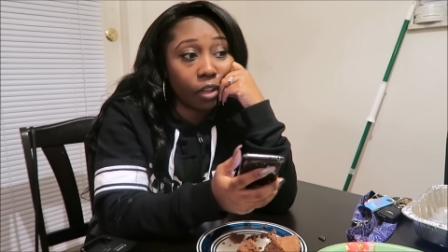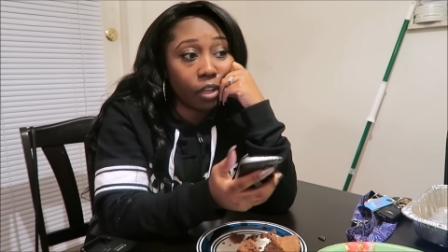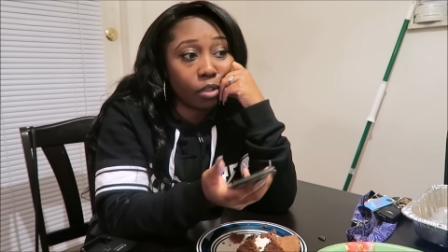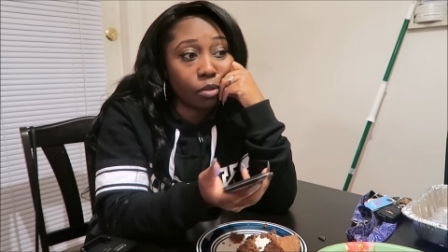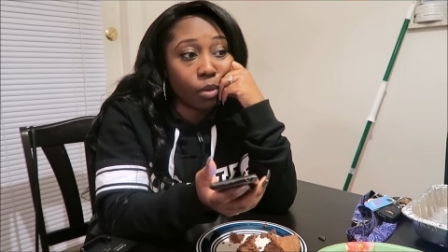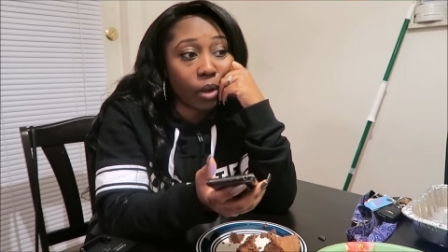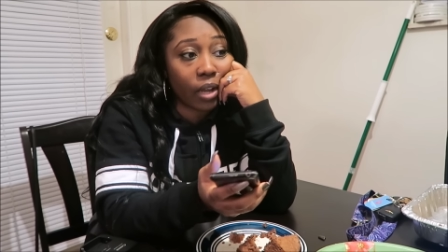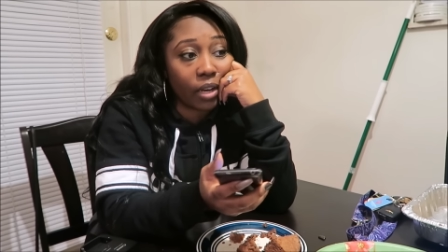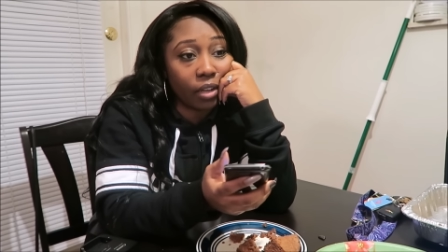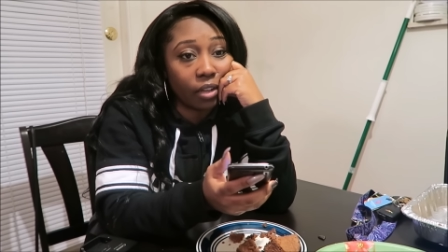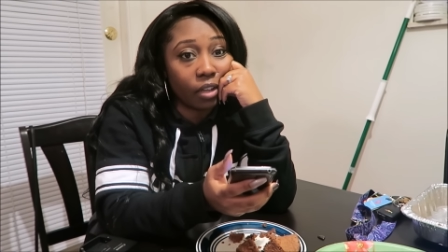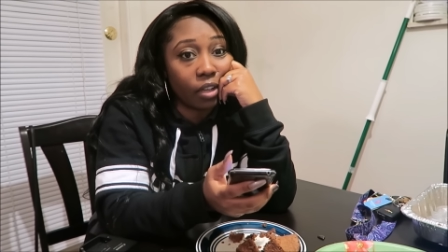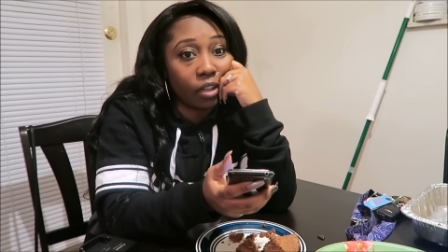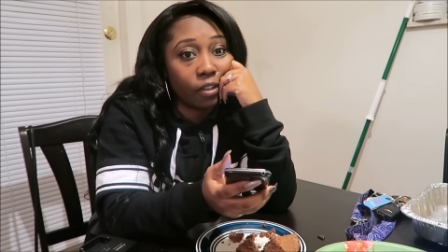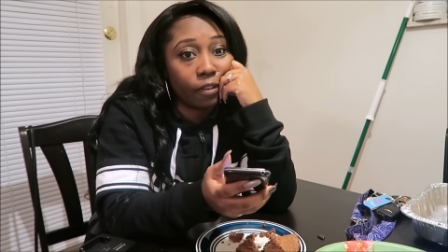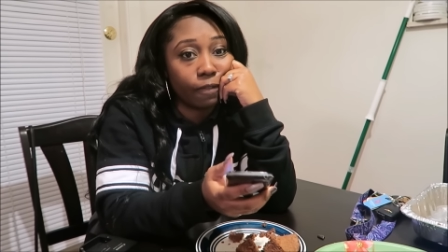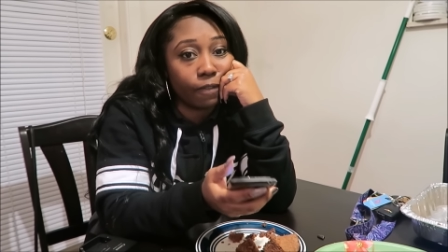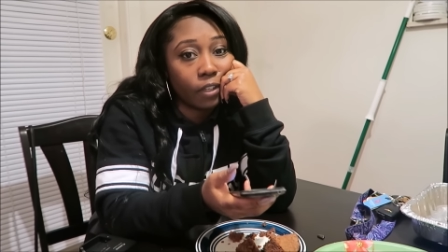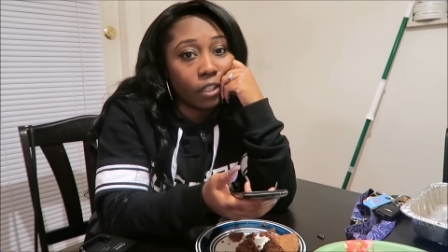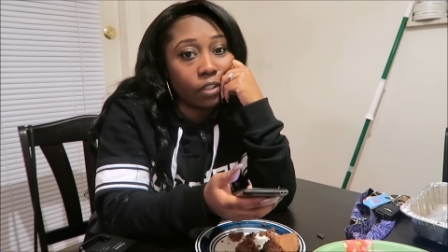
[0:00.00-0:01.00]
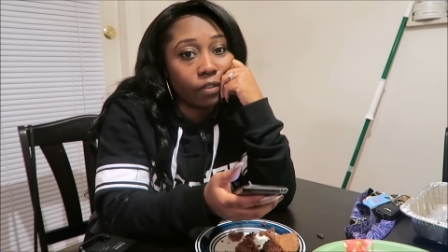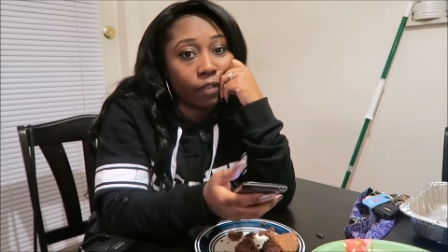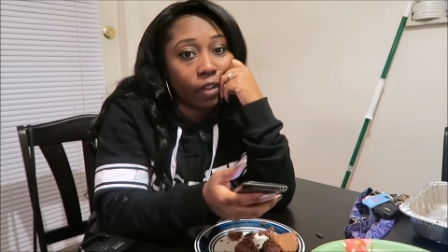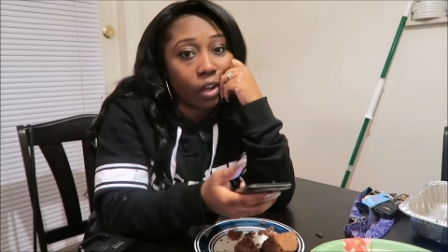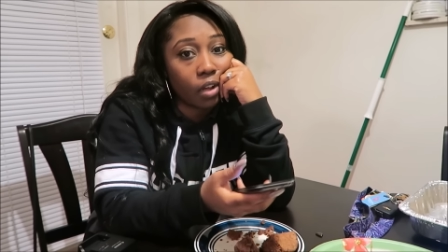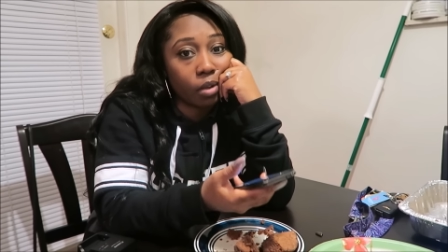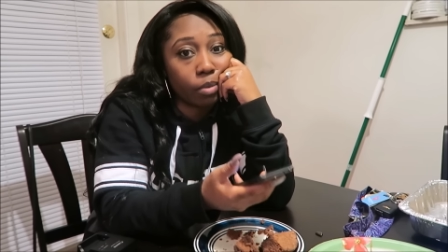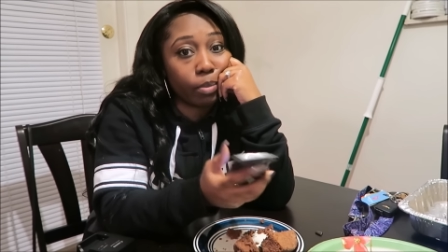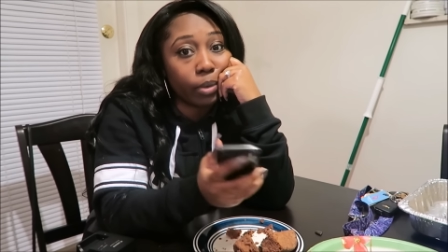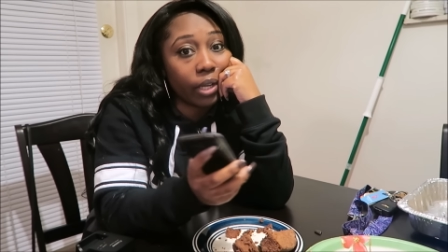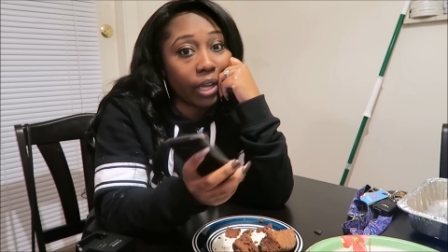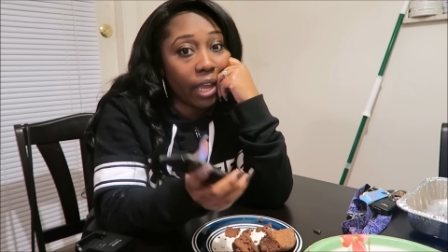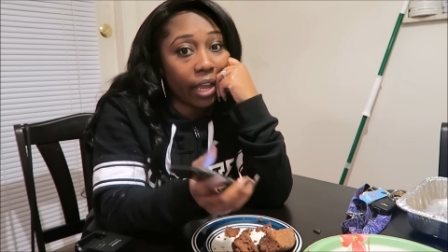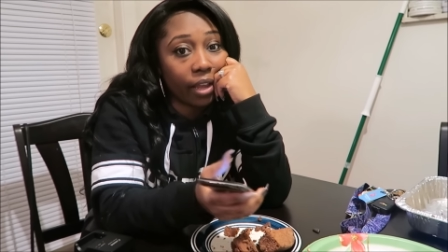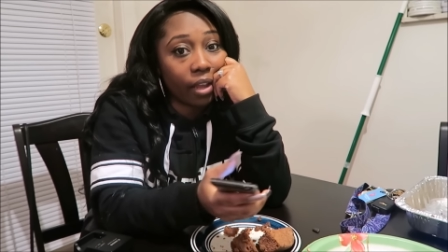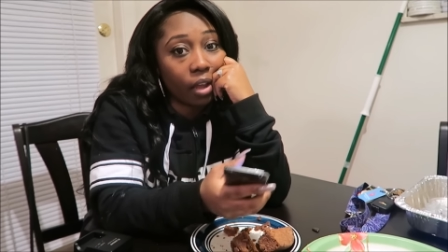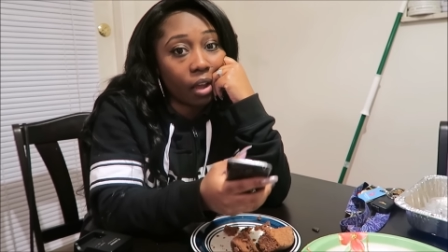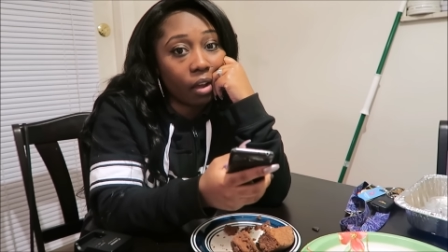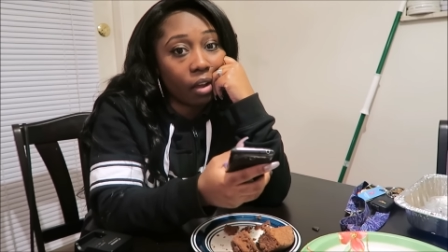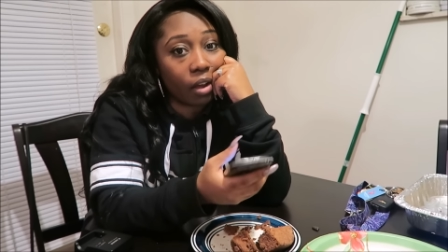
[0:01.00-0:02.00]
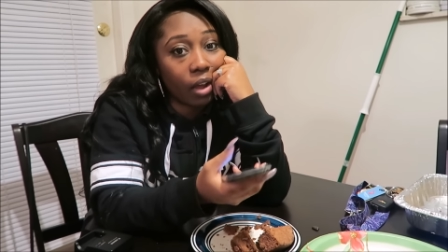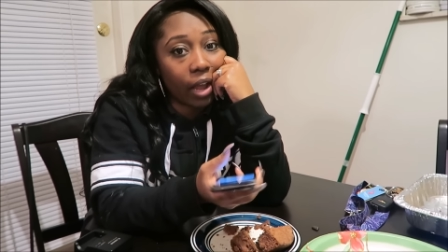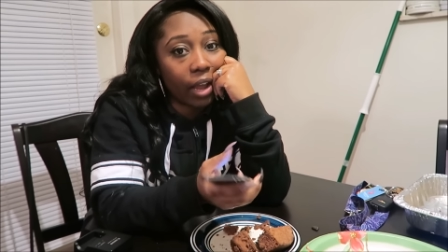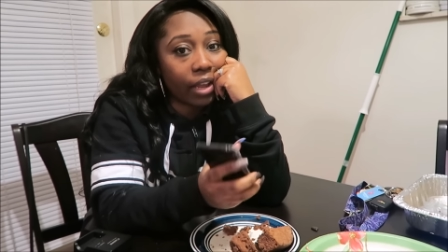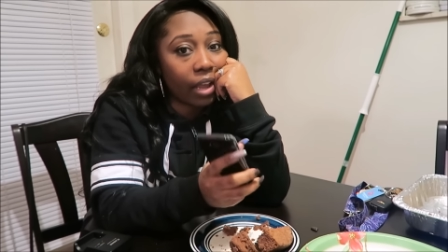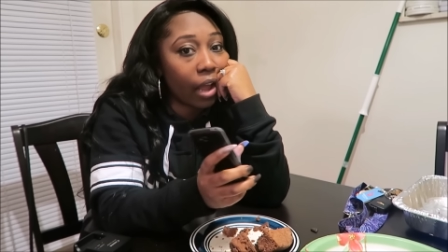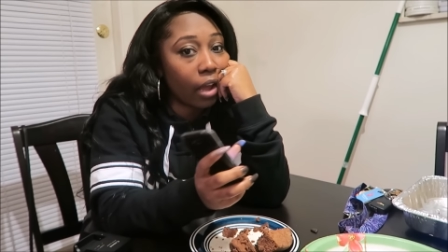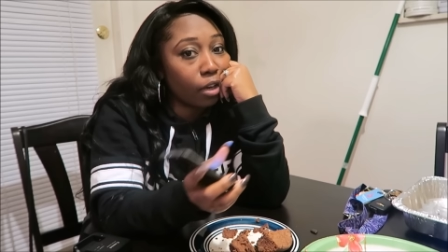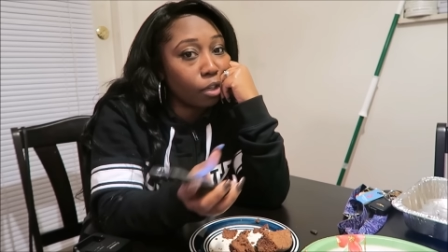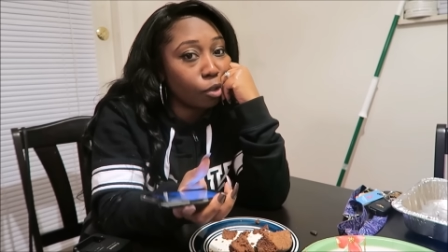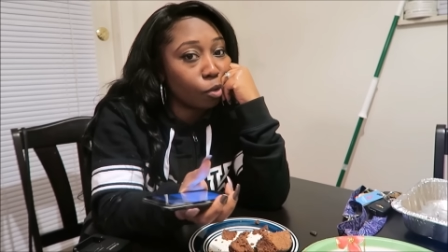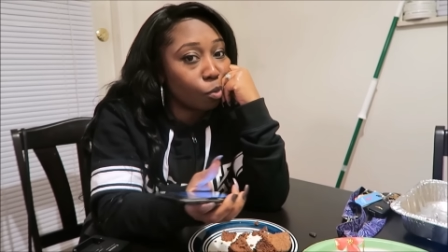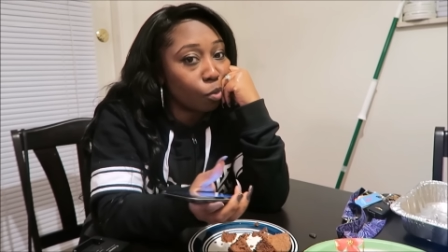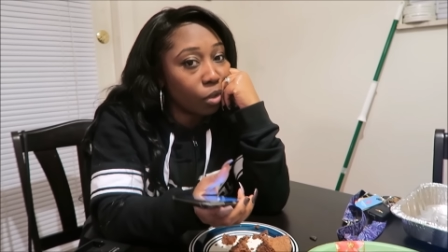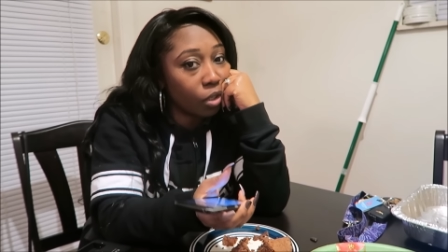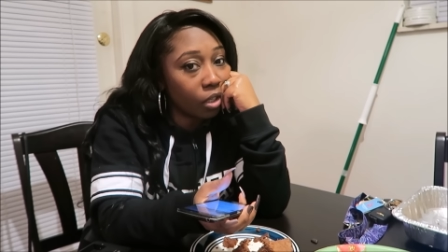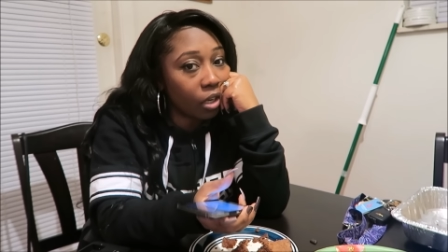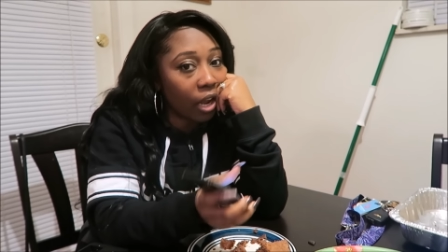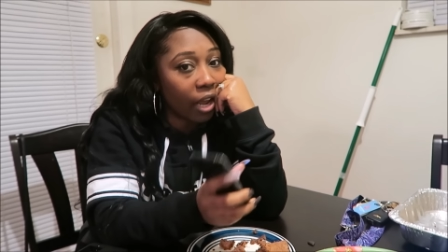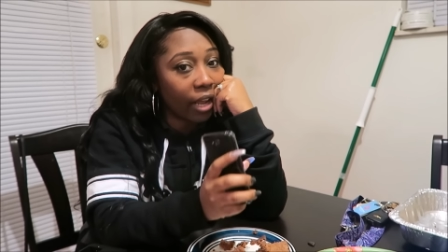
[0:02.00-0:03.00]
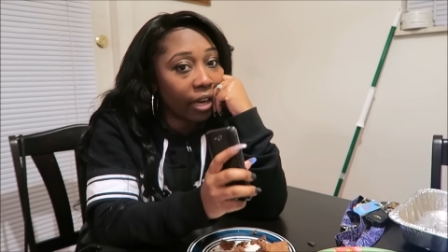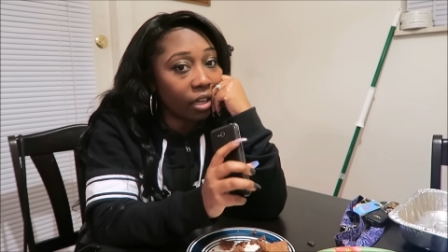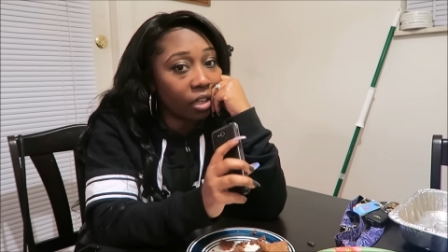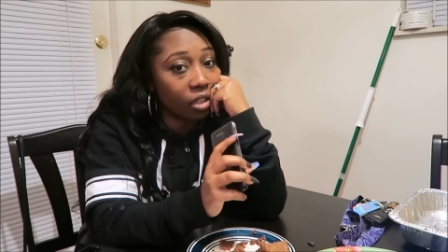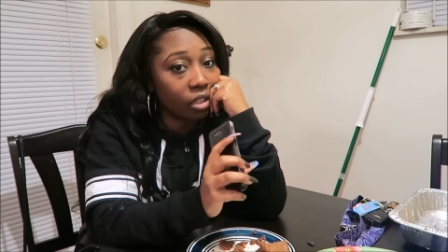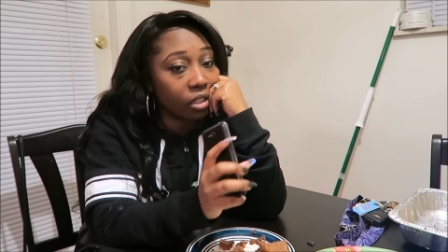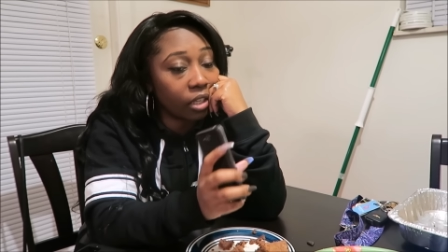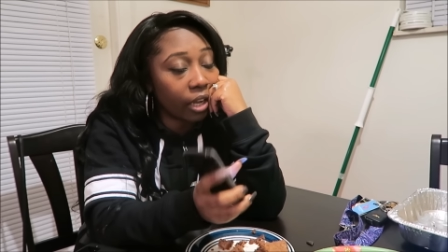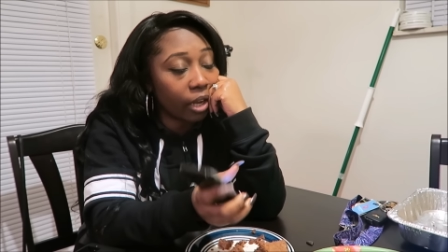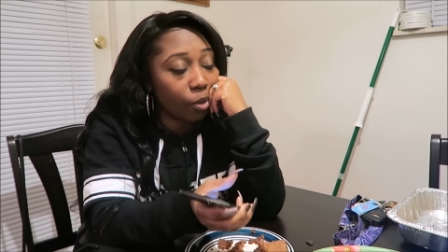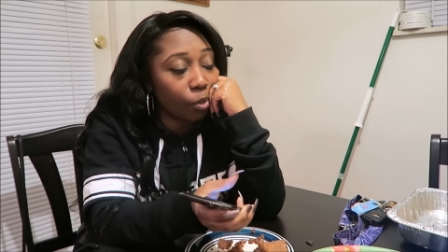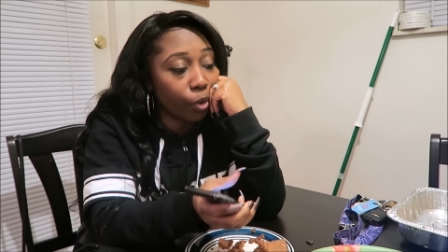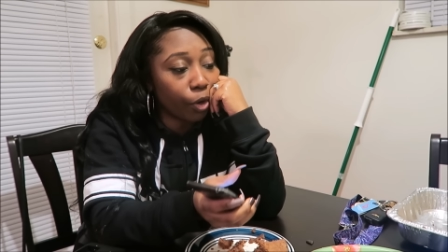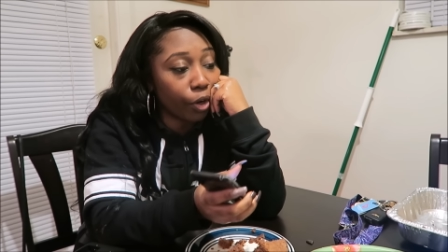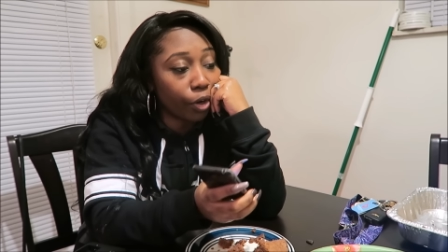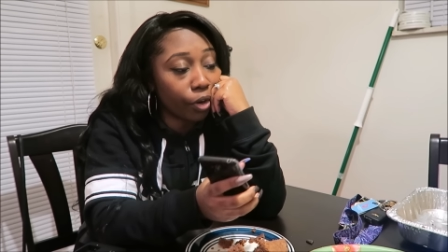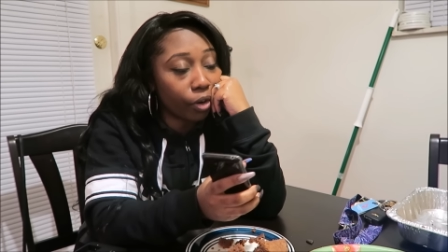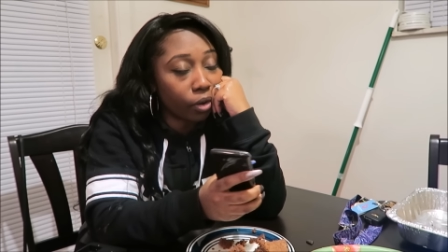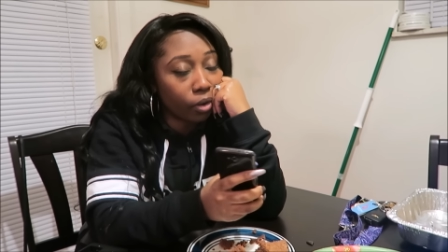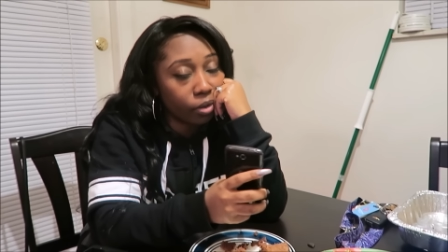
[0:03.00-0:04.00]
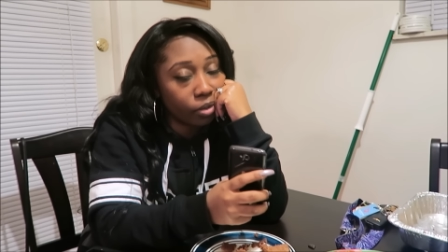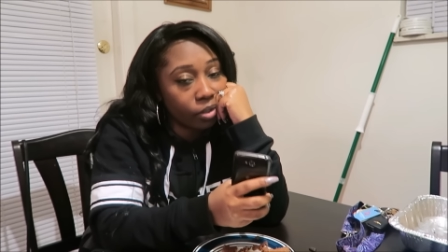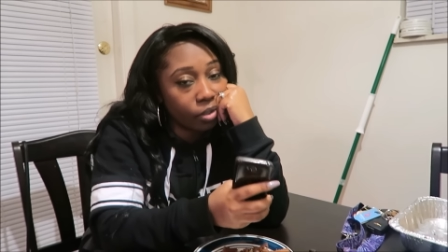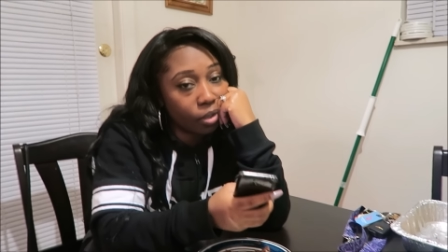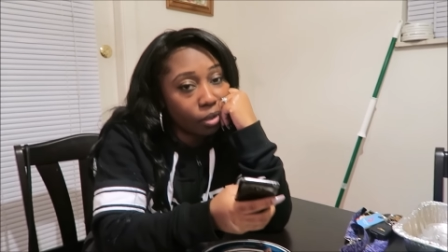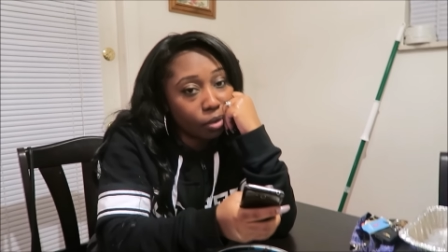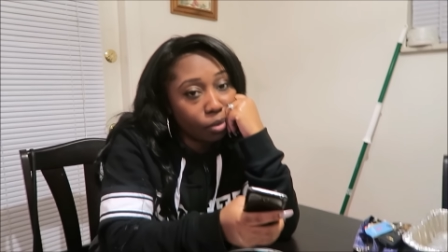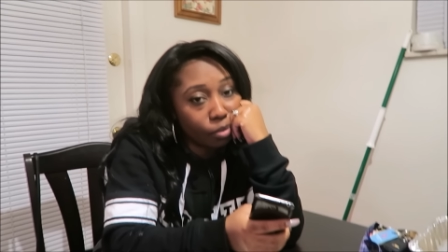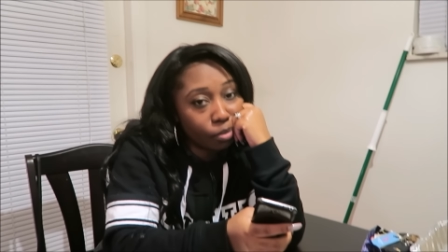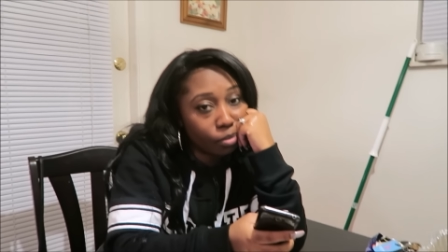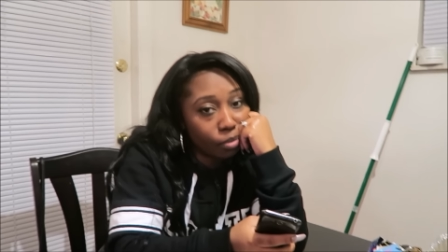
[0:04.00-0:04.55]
That's why I didn't get to finish vlogging. But hey y'all, how y'all doing? I had a good day at work. So